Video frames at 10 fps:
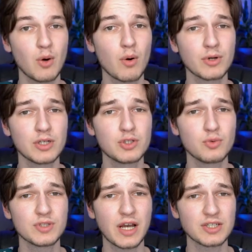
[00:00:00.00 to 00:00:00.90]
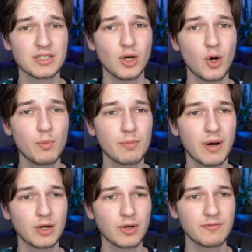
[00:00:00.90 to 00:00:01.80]
Now what we're going to do is actually open
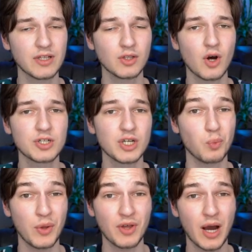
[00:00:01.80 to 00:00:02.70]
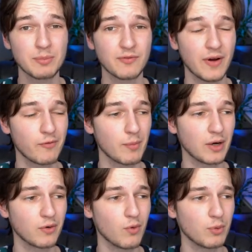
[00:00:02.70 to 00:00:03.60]
Minecraft and launch it with Optifine for
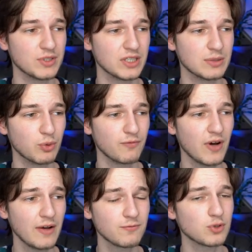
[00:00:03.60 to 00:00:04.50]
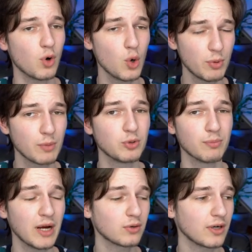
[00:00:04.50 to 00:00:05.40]
Minecraft 1.60.5. So open up
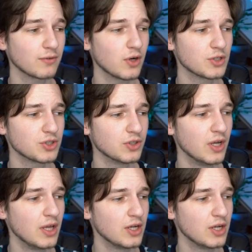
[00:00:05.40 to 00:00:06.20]
your Minecraft launcher.